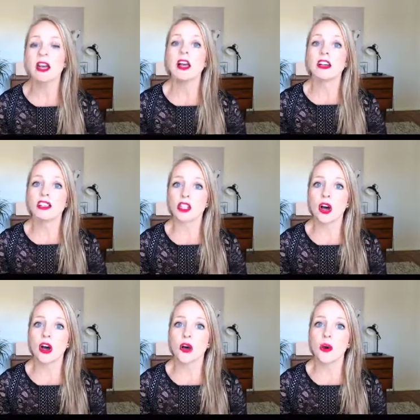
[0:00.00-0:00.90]

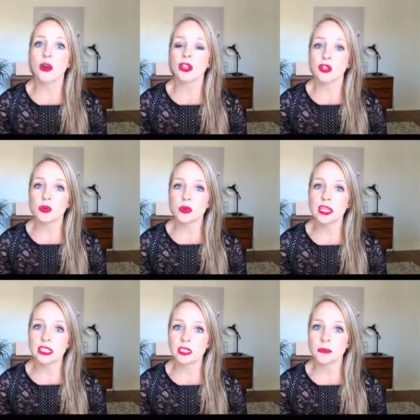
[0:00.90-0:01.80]
So you need
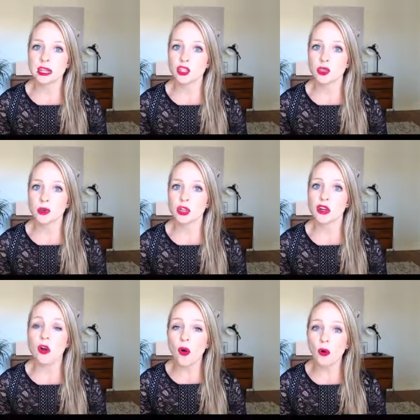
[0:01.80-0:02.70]
to make sure you're
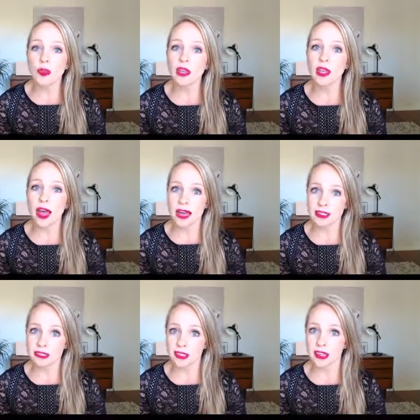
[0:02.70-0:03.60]
only
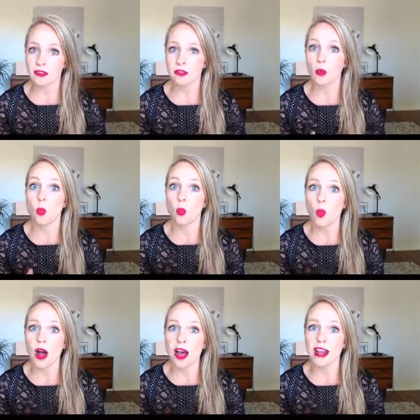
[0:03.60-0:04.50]
asking
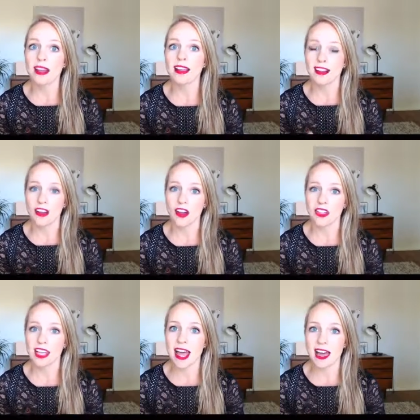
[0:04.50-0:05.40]
one call to
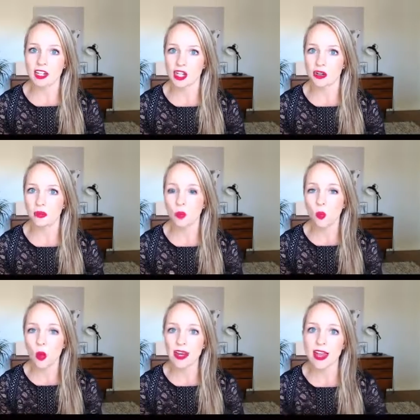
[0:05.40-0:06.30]
action, one
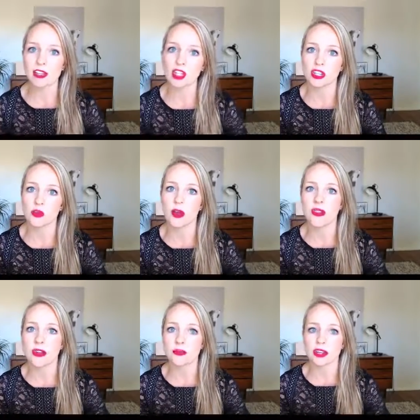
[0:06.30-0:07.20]
action you want that
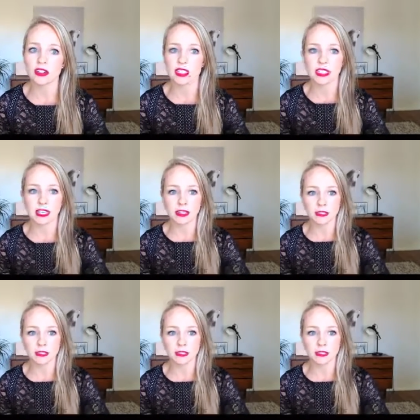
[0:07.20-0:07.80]
reader to take.